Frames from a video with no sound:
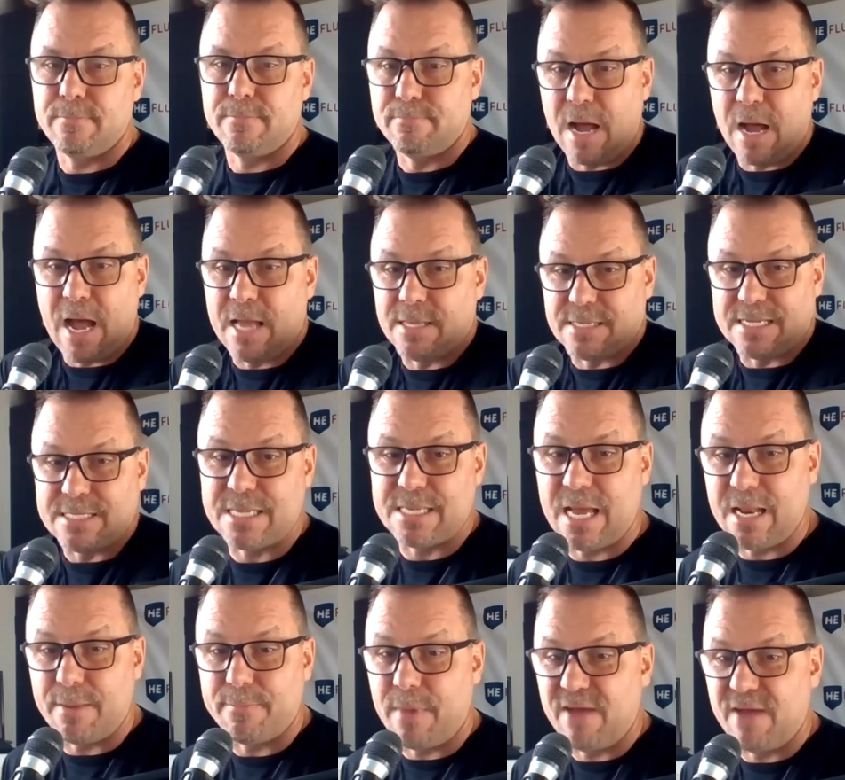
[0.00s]
My, as I
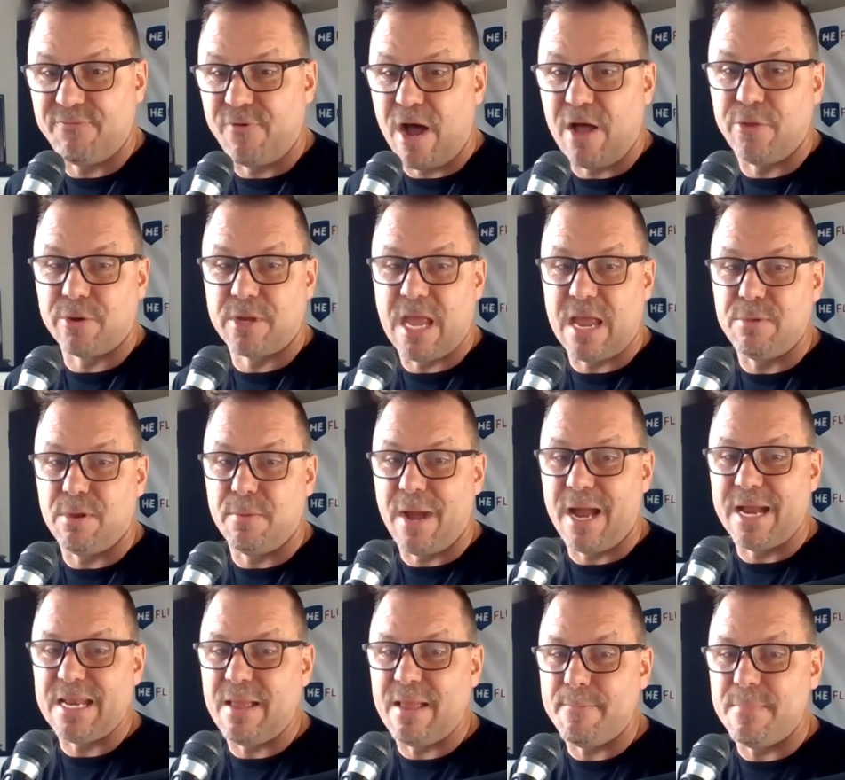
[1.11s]
said it, my father came to
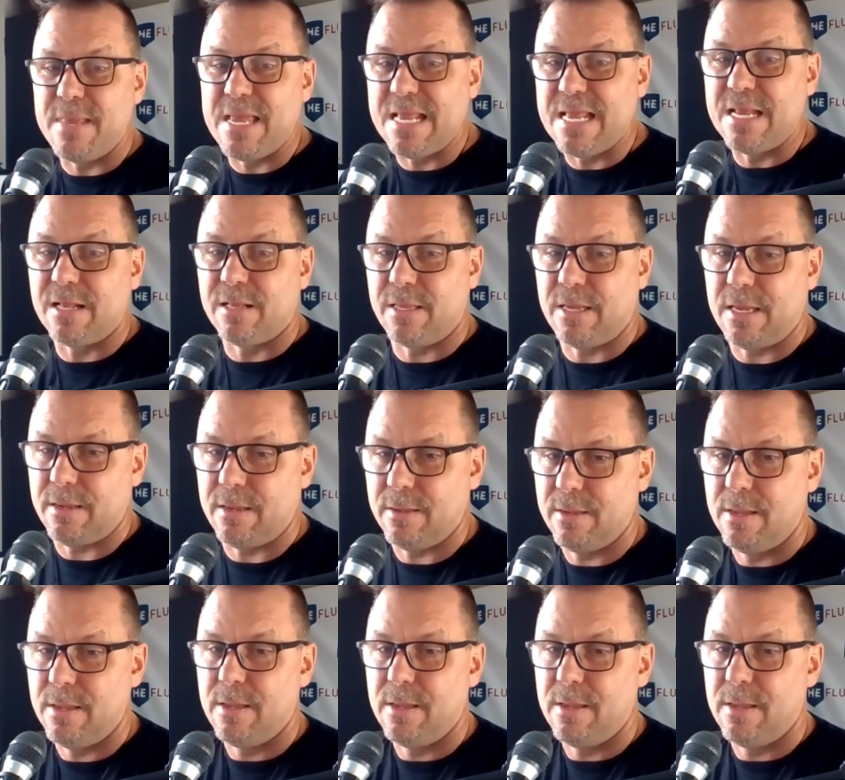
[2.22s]
mind immediately.